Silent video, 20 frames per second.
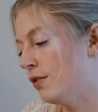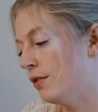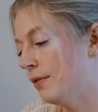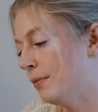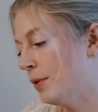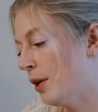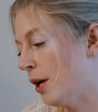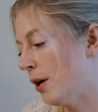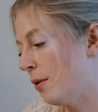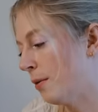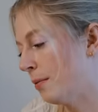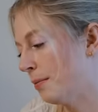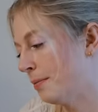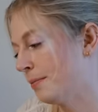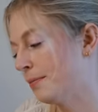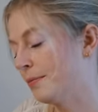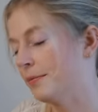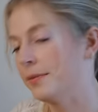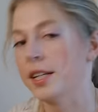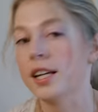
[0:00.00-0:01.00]
No,
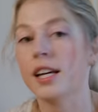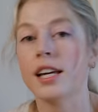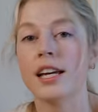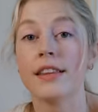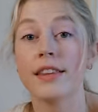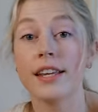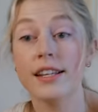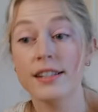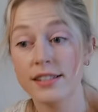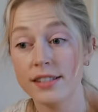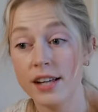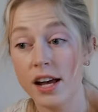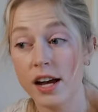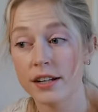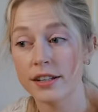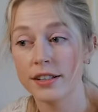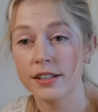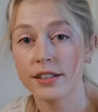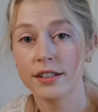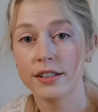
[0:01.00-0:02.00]
they
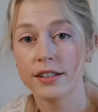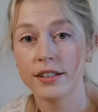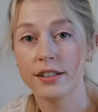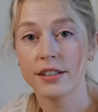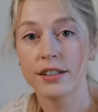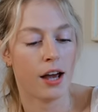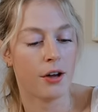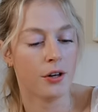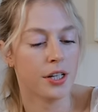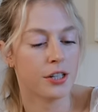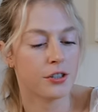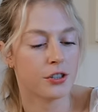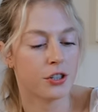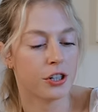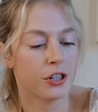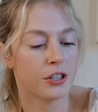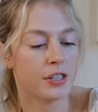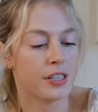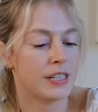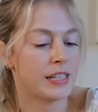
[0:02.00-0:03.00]
suck. How do you get
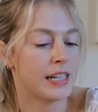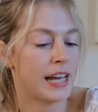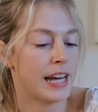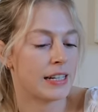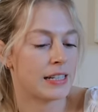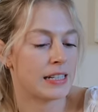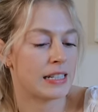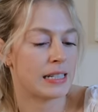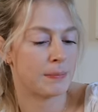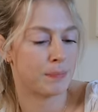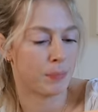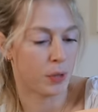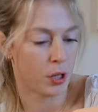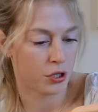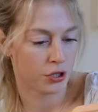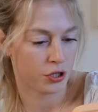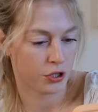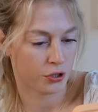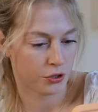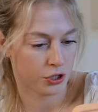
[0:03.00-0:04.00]
started to get
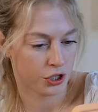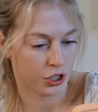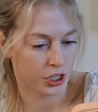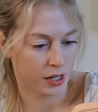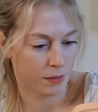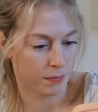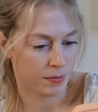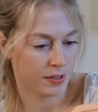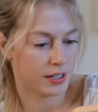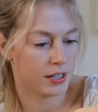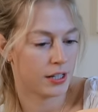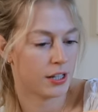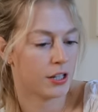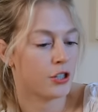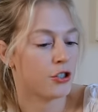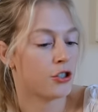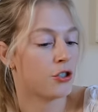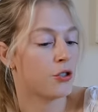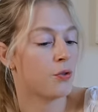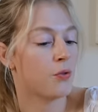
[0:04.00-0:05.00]
sponsorships?
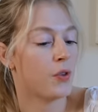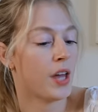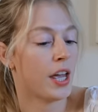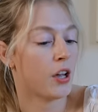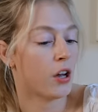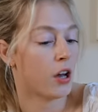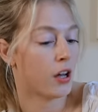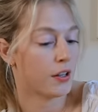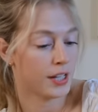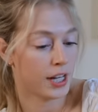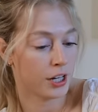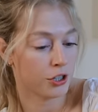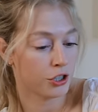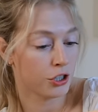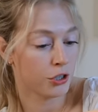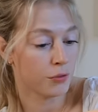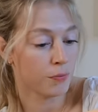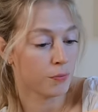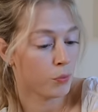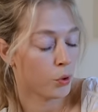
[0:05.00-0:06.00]
Do they contact
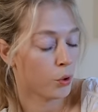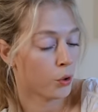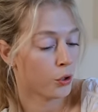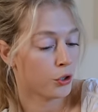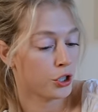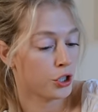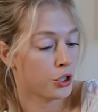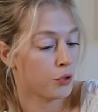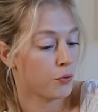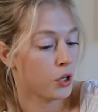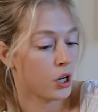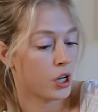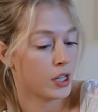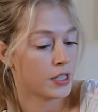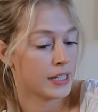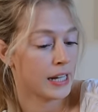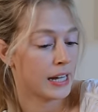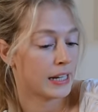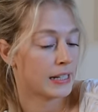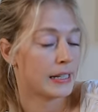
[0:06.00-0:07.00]
you, or do you
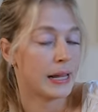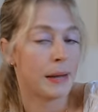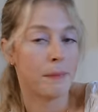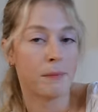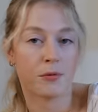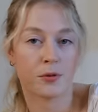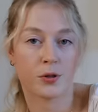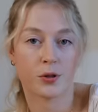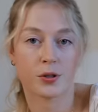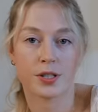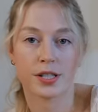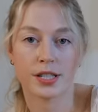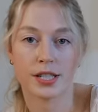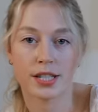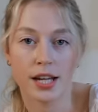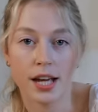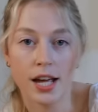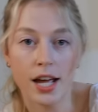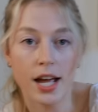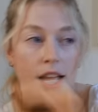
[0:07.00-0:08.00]
contact them first?